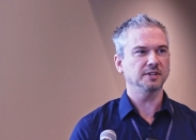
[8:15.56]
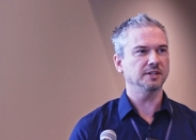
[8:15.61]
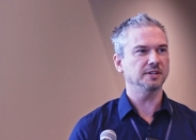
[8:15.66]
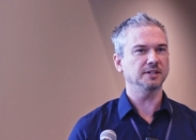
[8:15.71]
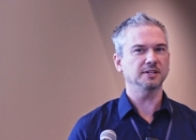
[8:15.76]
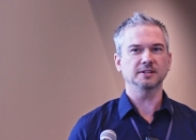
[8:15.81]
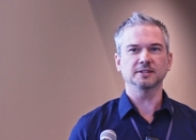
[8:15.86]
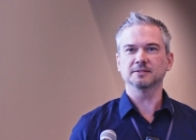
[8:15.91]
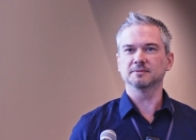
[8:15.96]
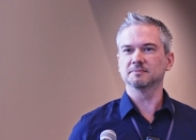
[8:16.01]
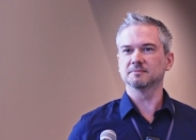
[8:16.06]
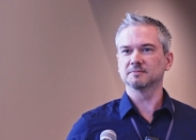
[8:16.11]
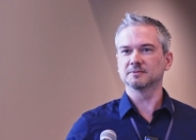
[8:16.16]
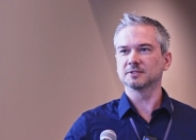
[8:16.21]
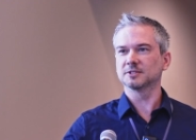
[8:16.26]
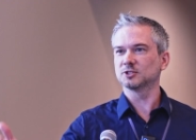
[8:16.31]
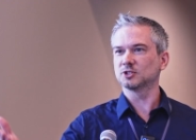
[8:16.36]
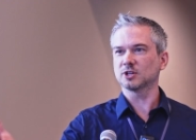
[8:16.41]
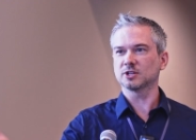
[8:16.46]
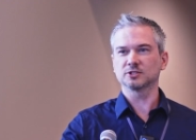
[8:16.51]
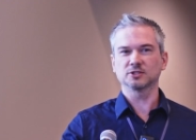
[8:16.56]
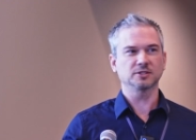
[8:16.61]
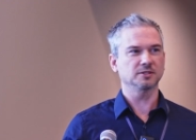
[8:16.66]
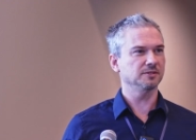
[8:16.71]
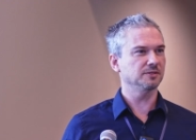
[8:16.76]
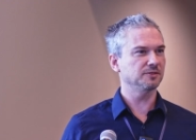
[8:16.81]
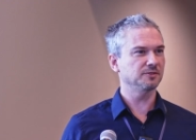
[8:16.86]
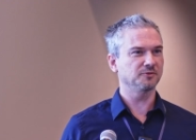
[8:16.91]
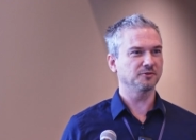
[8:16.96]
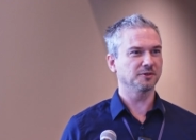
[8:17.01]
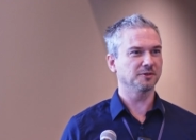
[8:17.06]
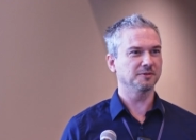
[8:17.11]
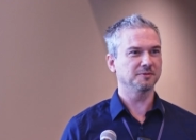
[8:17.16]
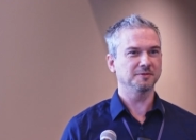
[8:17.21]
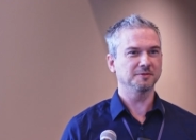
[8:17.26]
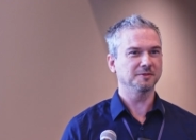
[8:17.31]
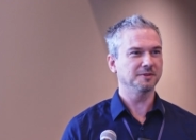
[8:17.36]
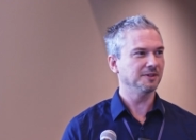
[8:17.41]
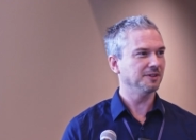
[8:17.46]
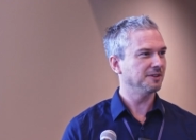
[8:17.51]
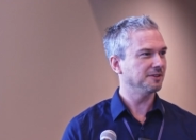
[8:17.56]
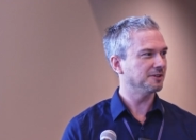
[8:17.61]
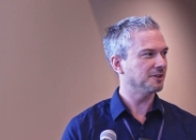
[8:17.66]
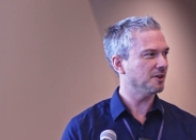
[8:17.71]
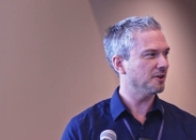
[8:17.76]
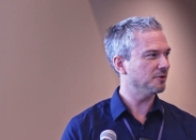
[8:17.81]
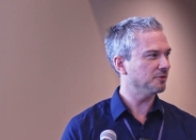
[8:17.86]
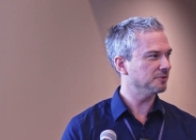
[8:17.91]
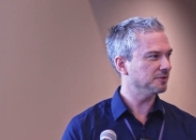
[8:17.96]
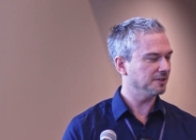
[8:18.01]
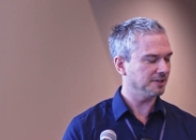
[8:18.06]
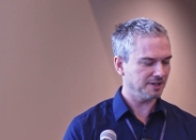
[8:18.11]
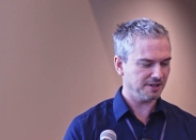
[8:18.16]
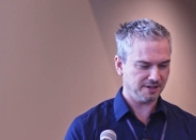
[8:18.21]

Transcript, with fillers: Any suggestions for goat?